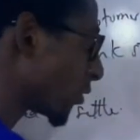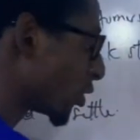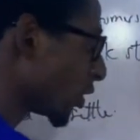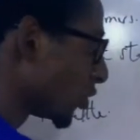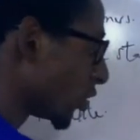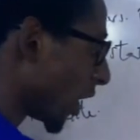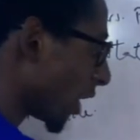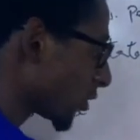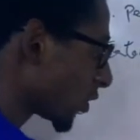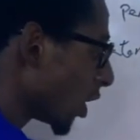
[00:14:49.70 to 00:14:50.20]
do is
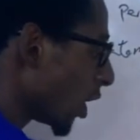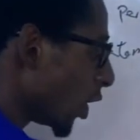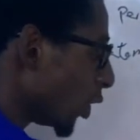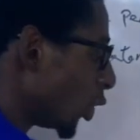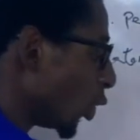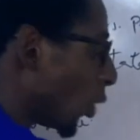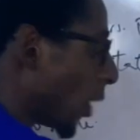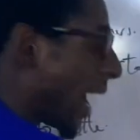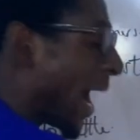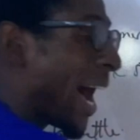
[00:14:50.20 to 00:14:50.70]

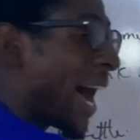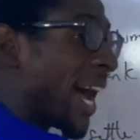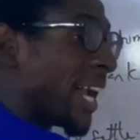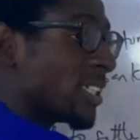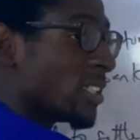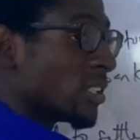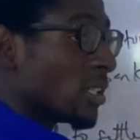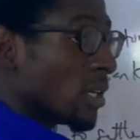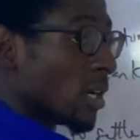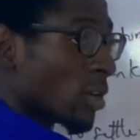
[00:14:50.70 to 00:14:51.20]
you
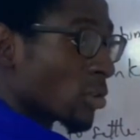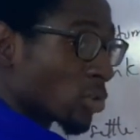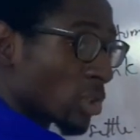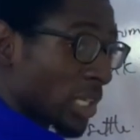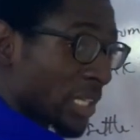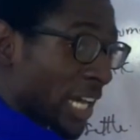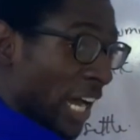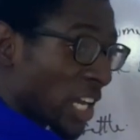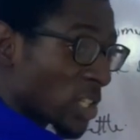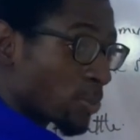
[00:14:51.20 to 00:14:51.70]
add to the
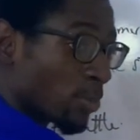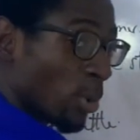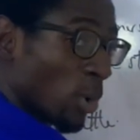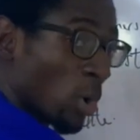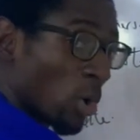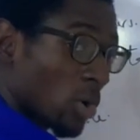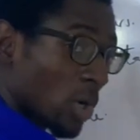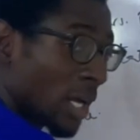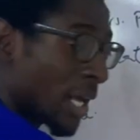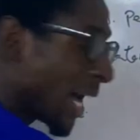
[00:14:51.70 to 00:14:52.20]
cash
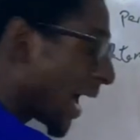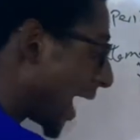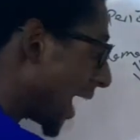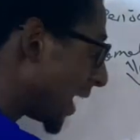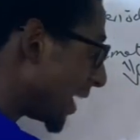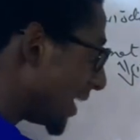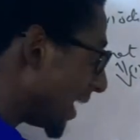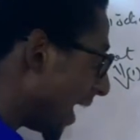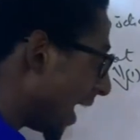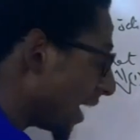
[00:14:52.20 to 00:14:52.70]
book
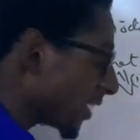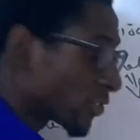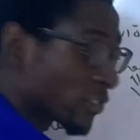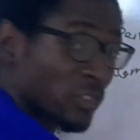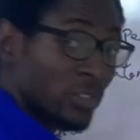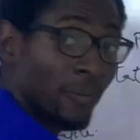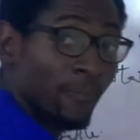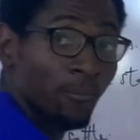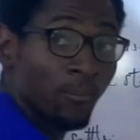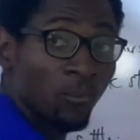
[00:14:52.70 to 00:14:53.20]
and less
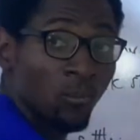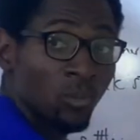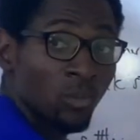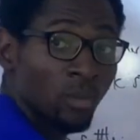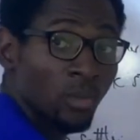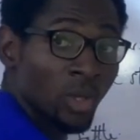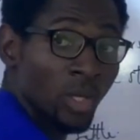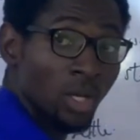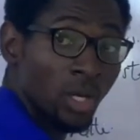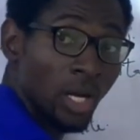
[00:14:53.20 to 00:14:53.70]

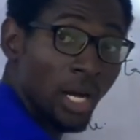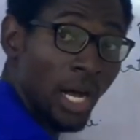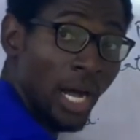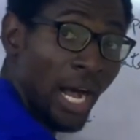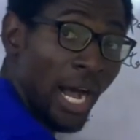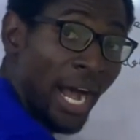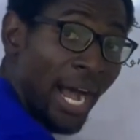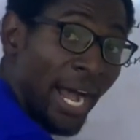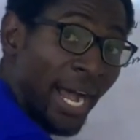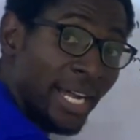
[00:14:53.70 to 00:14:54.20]

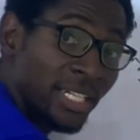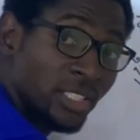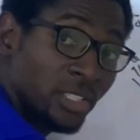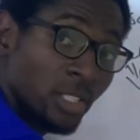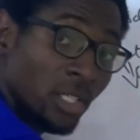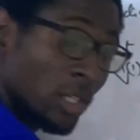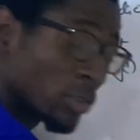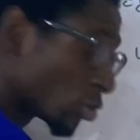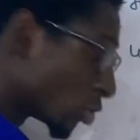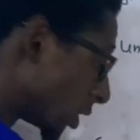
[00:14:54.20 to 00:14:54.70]
add
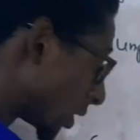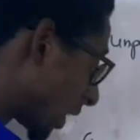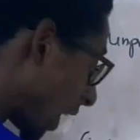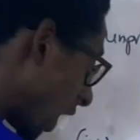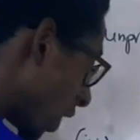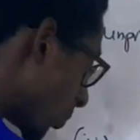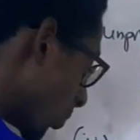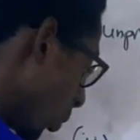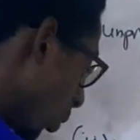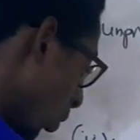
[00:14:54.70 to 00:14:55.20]
to the cash
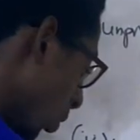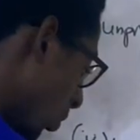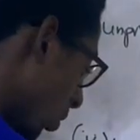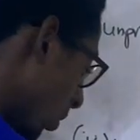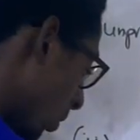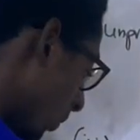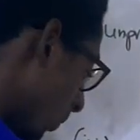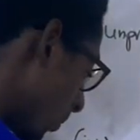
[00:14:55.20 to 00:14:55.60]
book